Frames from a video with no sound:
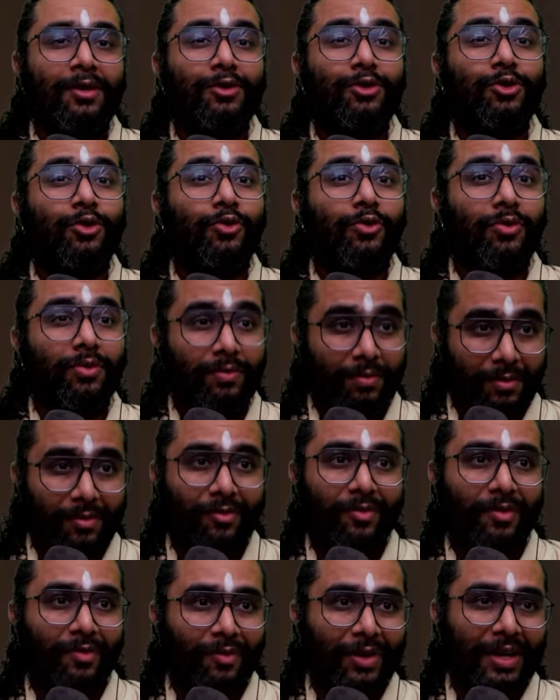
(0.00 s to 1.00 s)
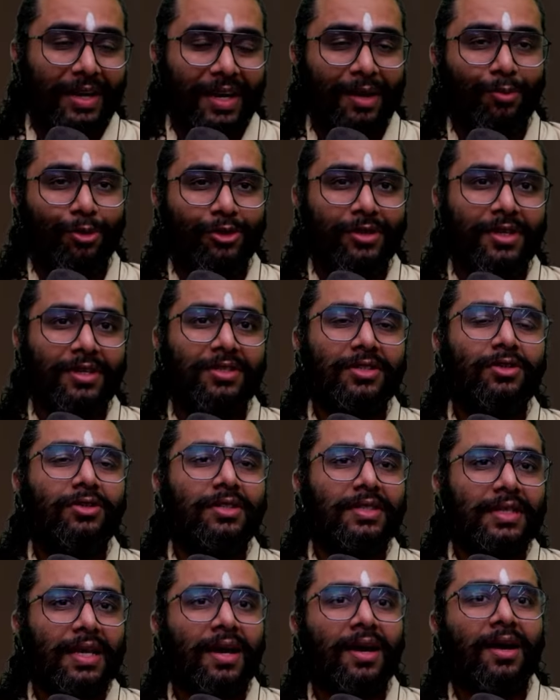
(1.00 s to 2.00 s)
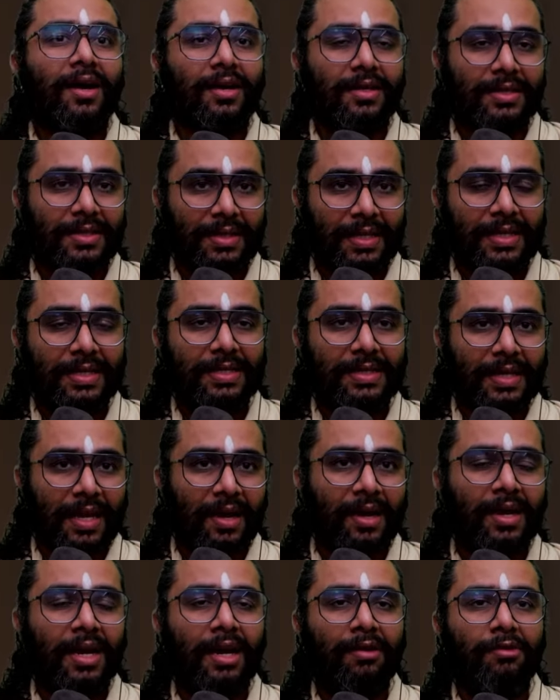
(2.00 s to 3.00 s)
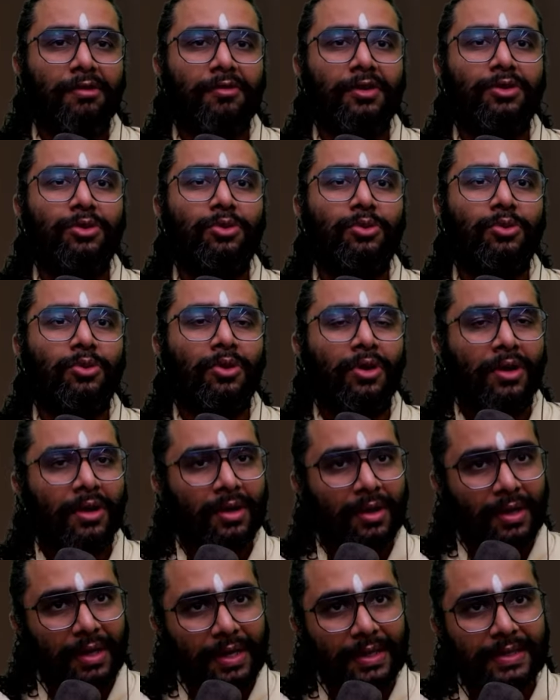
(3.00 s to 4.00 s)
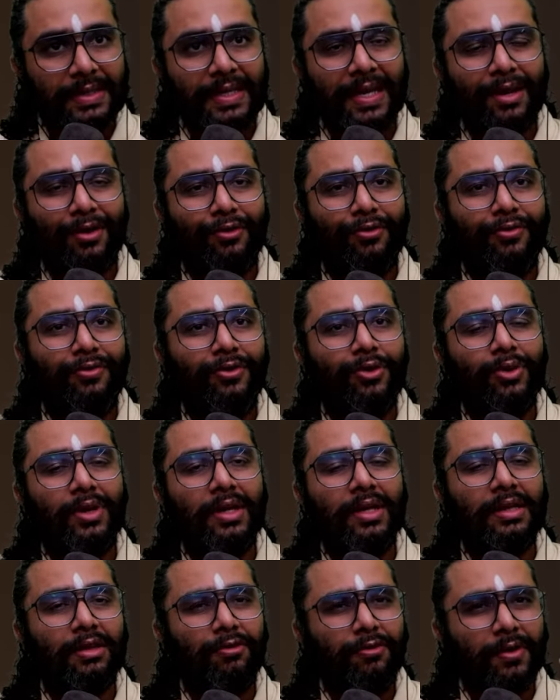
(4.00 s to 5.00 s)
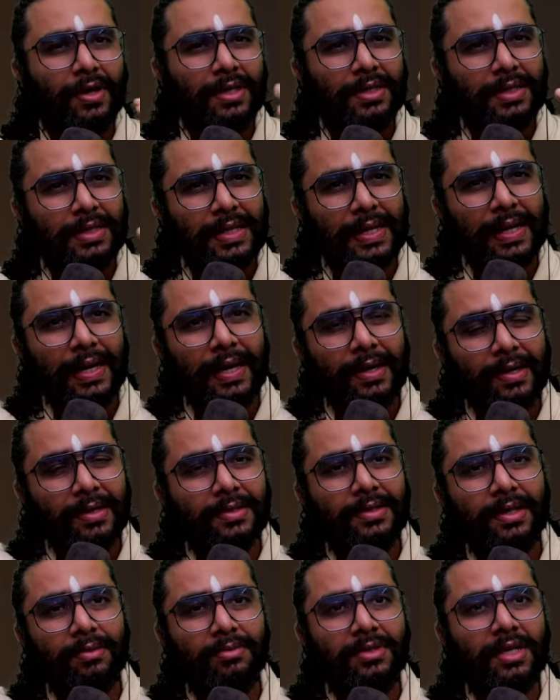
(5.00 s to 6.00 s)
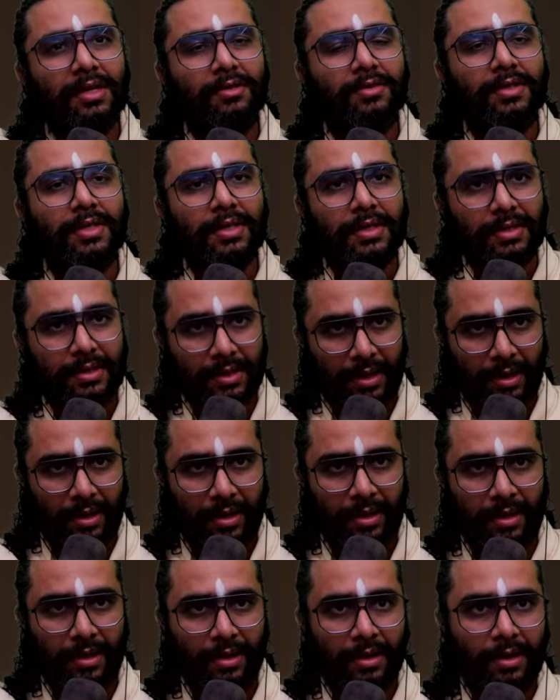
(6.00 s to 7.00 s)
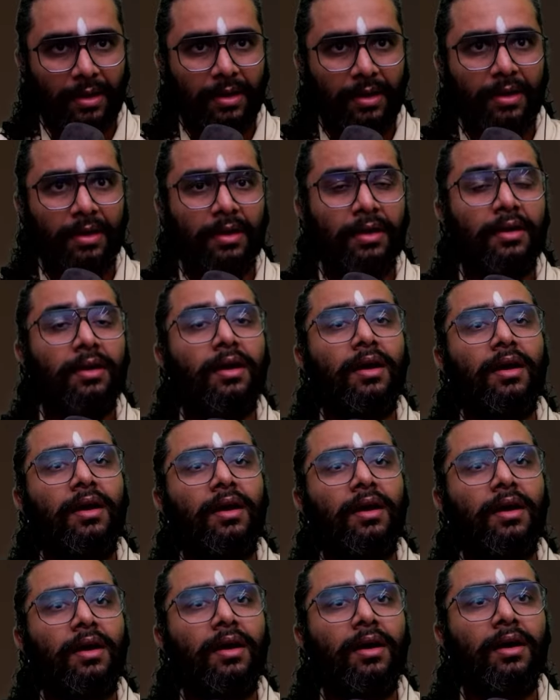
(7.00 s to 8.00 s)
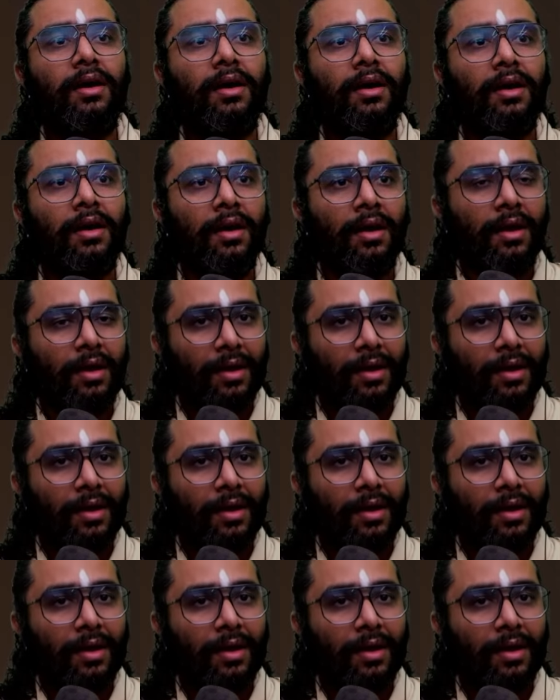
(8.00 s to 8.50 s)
So we'll demo this. In Sahana Vavatu itself, you can, the first three letters themselves, Sahana,